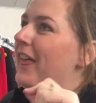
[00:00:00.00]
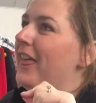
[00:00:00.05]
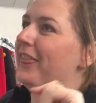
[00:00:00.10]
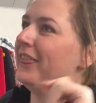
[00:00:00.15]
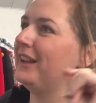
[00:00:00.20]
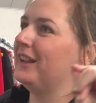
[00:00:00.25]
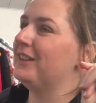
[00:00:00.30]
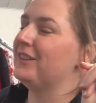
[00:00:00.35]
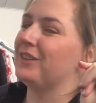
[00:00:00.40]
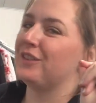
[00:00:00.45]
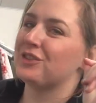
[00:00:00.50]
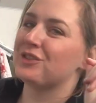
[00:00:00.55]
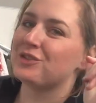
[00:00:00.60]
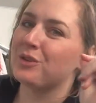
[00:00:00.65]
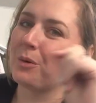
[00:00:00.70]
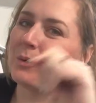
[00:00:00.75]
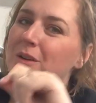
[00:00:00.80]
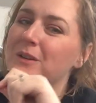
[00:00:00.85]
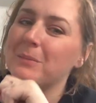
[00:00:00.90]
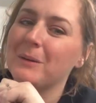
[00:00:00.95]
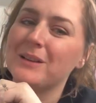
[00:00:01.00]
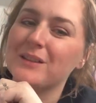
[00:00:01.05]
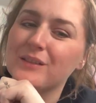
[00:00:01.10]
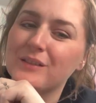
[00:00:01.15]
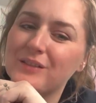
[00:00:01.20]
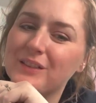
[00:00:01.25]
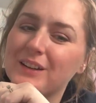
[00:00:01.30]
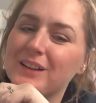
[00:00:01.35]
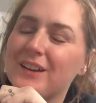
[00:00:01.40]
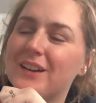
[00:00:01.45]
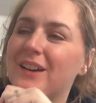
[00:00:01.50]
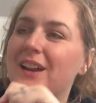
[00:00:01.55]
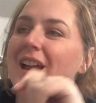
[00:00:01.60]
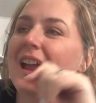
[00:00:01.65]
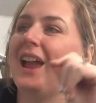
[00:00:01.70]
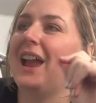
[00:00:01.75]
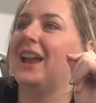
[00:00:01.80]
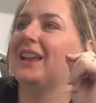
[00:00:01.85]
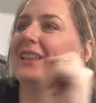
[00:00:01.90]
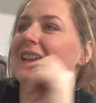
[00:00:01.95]
Things are so expensive here,
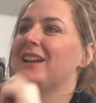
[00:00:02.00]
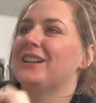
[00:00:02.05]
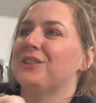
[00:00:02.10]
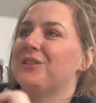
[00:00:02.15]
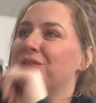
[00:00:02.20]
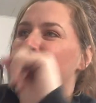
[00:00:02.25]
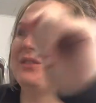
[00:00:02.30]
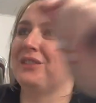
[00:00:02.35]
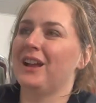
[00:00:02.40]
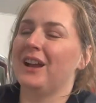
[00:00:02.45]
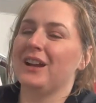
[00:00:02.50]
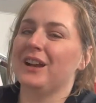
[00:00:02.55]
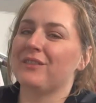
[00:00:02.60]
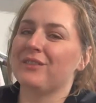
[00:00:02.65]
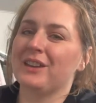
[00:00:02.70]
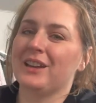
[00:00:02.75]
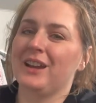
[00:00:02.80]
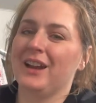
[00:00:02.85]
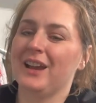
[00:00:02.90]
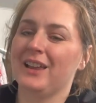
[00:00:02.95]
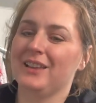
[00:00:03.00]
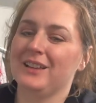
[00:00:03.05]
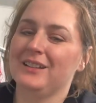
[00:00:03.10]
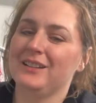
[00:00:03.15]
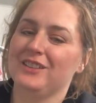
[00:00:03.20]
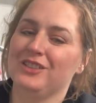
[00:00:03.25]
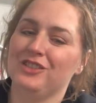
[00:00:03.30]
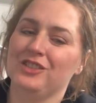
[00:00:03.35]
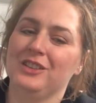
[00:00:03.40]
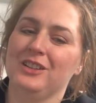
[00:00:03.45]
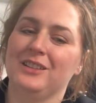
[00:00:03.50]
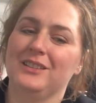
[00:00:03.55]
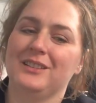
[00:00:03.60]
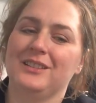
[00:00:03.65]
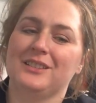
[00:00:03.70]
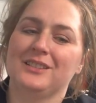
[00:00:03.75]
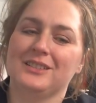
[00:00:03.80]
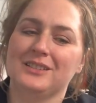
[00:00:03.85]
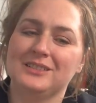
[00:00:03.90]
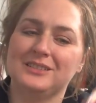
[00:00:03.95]
and, like, to fly off the island is just